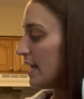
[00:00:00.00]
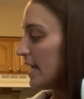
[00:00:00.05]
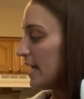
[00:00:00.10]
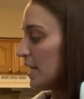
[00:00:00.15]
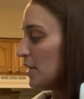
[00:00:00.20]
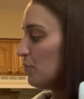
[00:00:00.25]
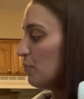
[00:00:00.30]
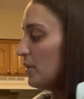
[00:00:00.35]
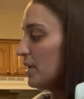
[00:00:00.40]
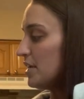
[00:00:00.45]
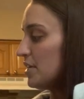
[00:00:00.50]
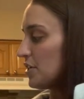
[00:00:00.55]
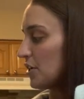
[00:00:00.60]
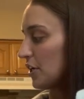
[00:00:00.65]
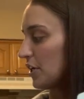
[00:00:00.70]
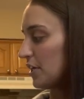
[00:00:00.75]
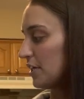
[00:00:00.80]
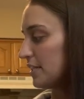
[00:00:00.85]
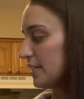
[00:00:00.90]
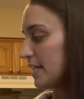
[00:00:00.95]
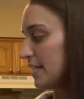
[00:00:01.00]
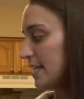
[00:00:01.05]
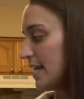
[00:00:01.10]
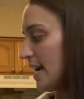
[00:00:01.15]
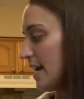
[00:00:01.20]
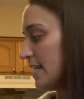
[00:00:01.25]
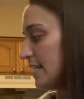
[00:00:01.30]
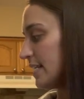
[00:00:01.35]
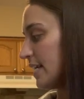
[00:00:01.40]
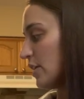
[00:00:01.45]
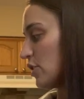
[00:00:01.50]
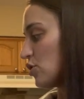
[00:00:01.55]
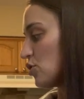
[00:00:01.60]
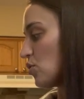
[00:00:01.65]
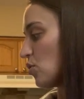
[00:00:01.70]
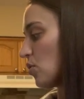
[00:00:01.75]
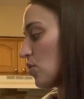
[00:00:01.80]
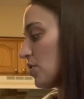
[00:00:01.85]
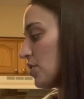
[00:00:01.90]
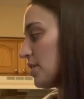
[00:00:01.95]
In winter, the days get
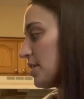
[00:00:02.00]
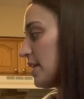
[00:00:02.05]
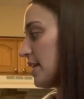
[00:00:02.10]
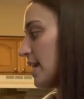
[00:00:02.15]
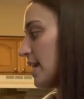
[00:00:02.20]
shorter and